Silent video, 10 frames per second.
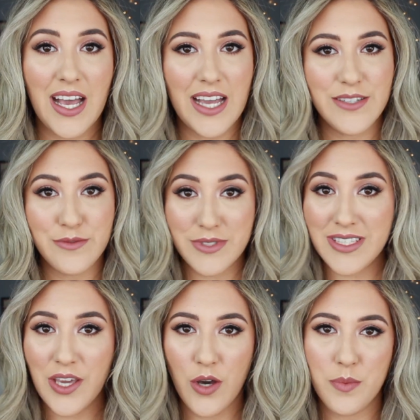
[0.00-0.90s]
I
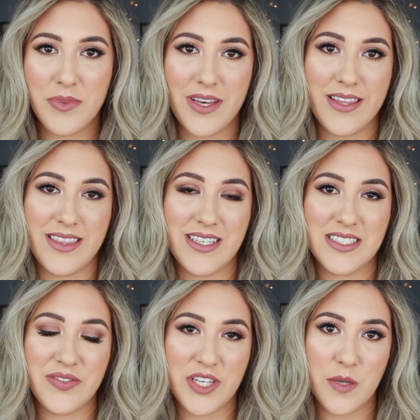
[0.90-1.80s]
really hope that
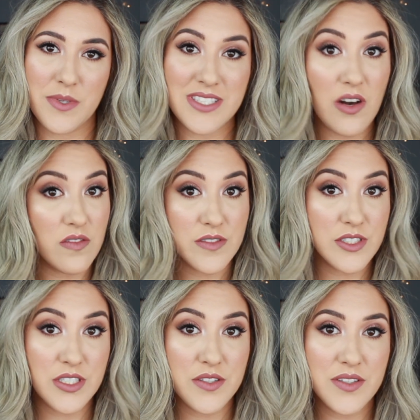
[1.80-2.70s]
this video was helpful
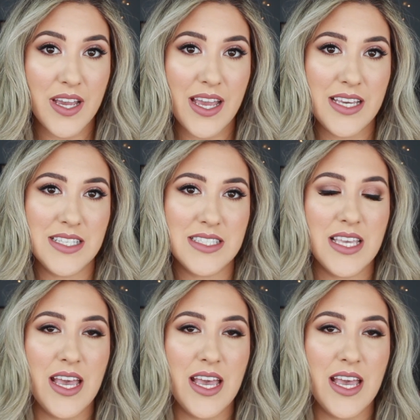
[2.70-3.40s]
to you guys,